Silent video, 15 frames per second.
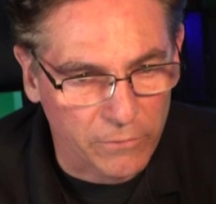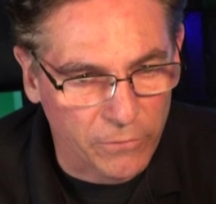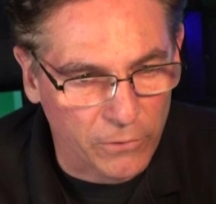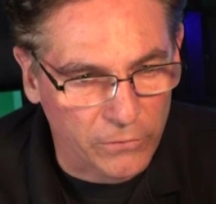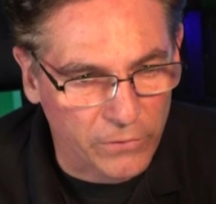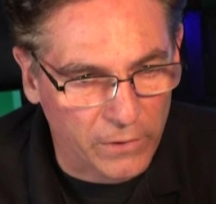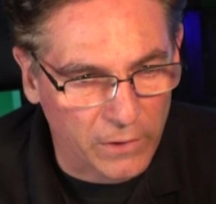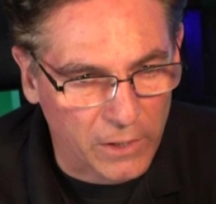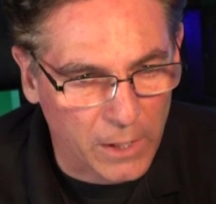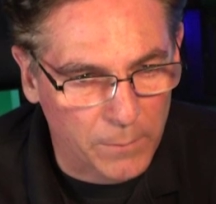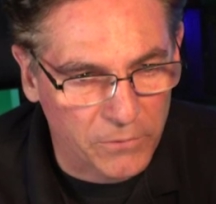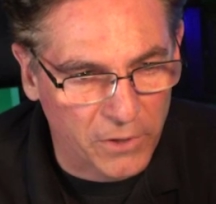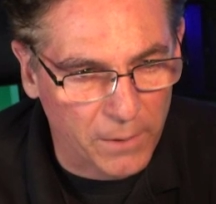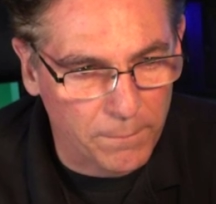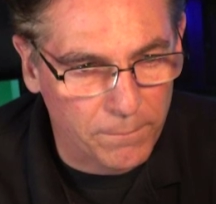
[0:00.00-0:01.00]
the first thing that
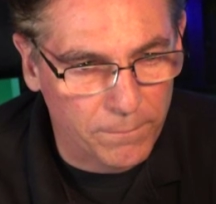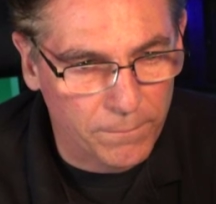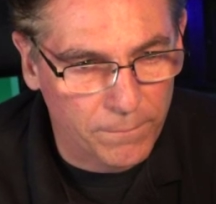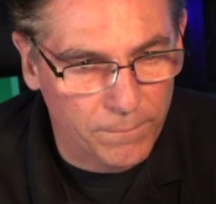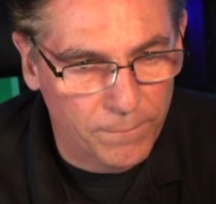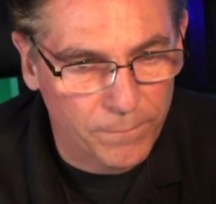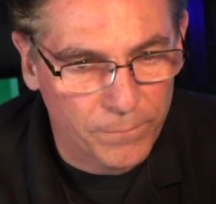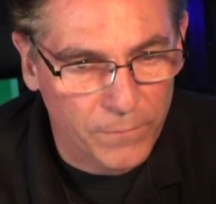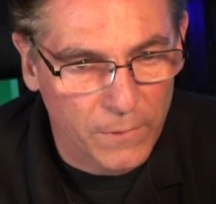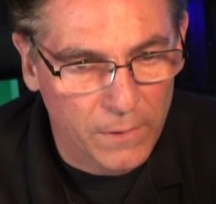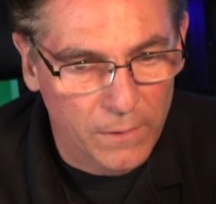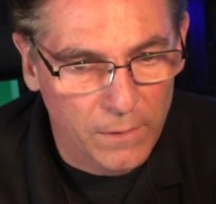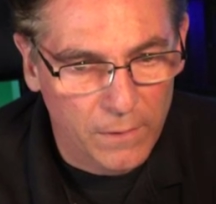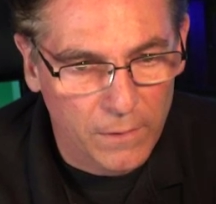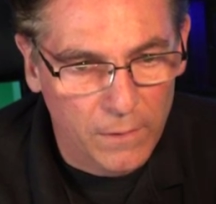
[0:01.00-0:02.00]
comes up
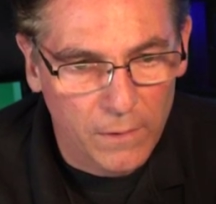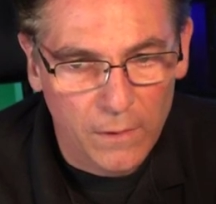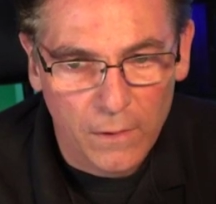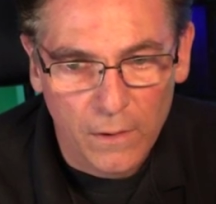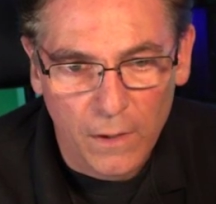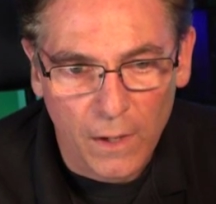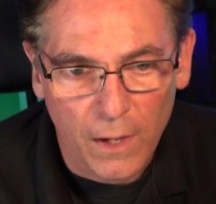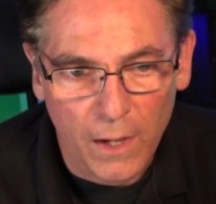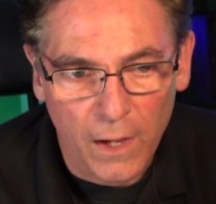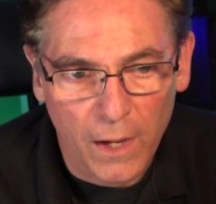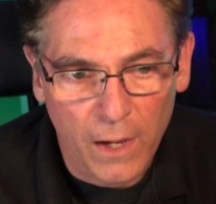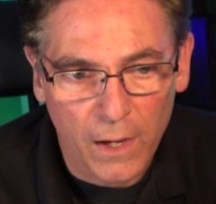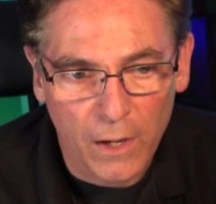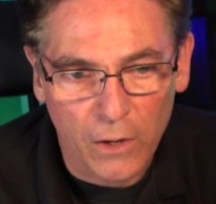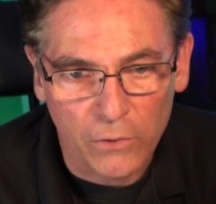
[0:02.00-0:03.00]

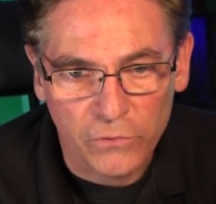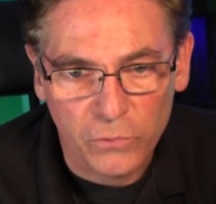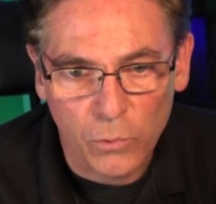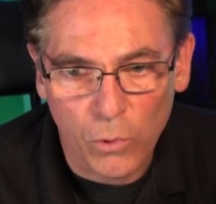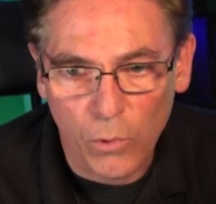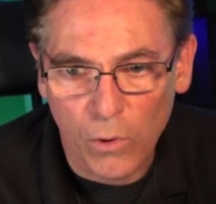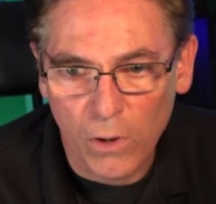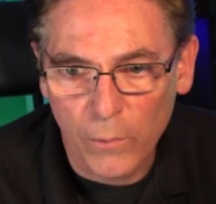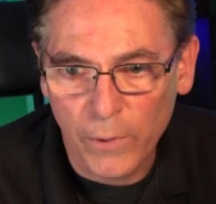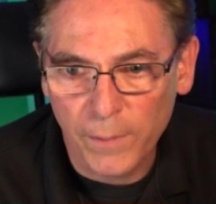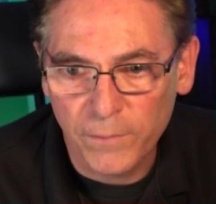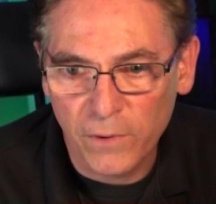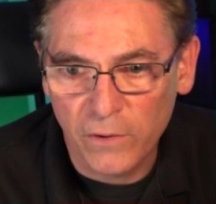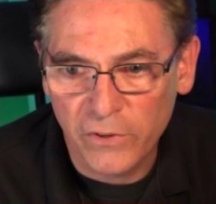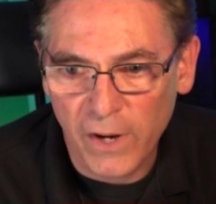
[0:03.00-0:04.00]
and I'll scroll all the way up
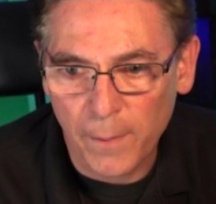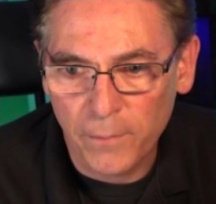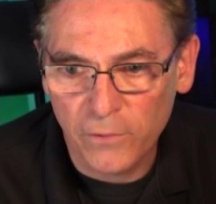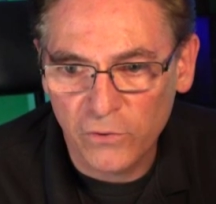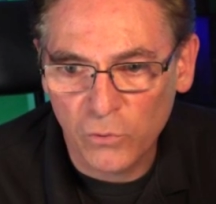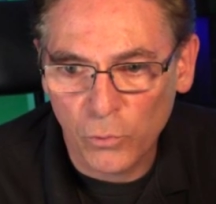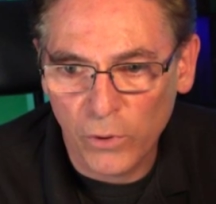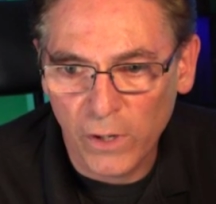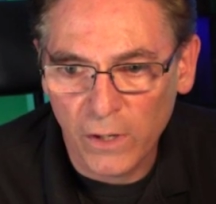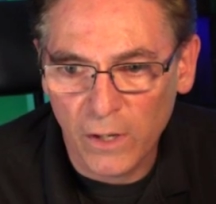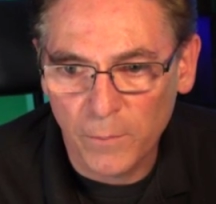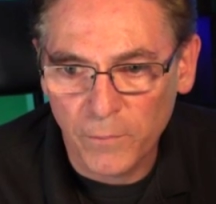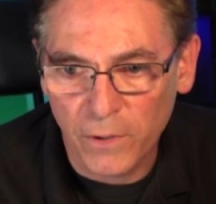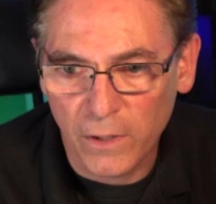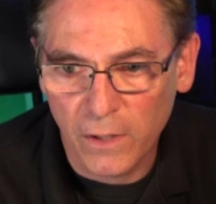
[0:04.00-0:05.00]
to the top of the screen.
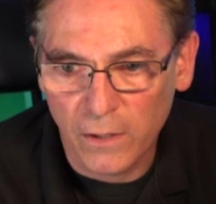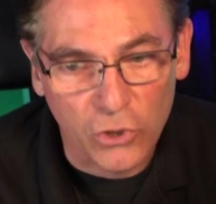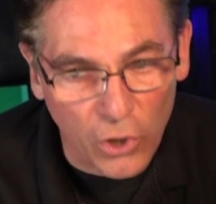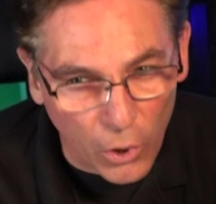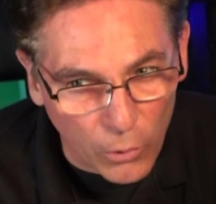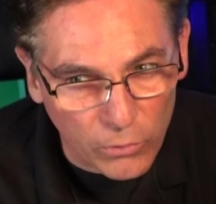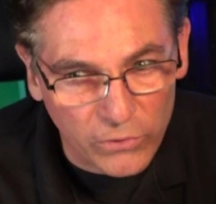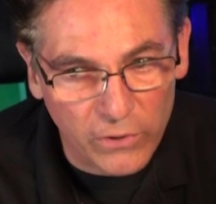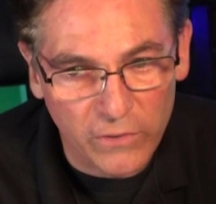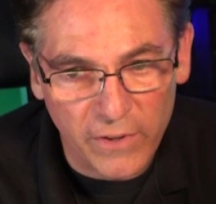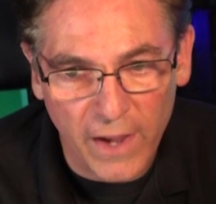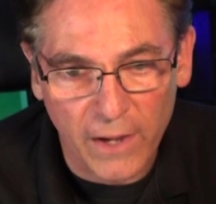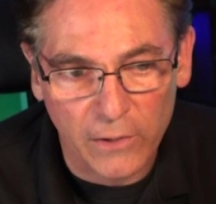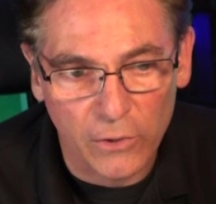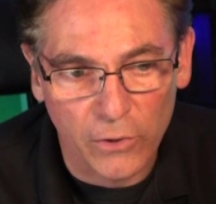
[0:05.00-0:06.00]
I'm going to hit go to
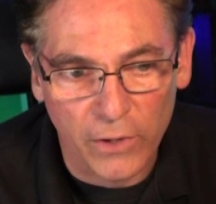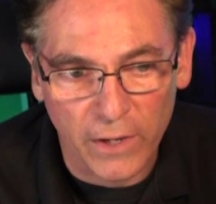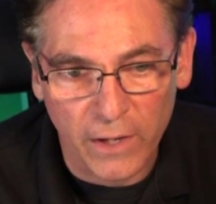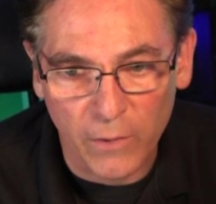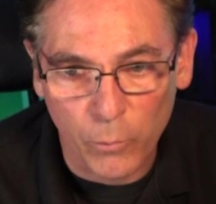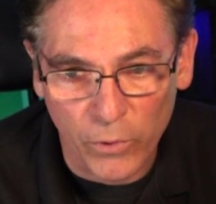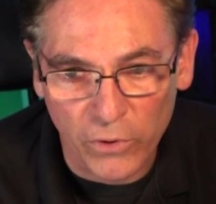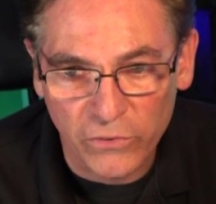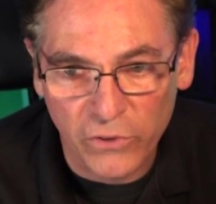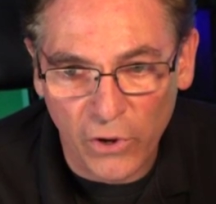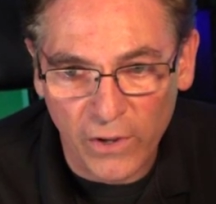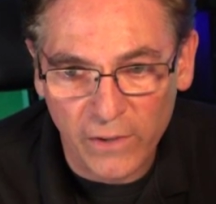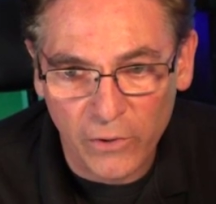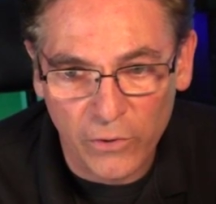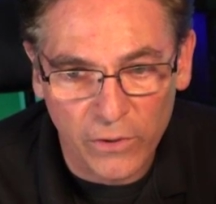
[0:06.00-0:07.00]
download and it will
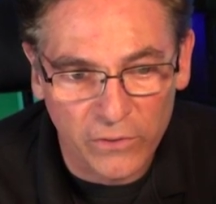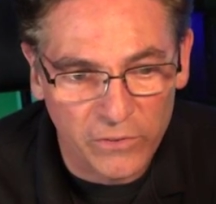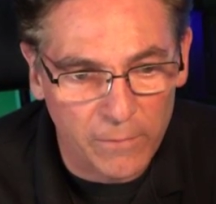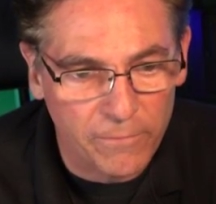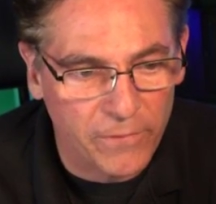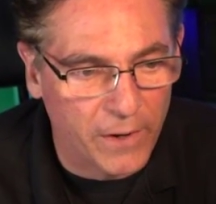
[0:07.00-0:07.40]
download the zip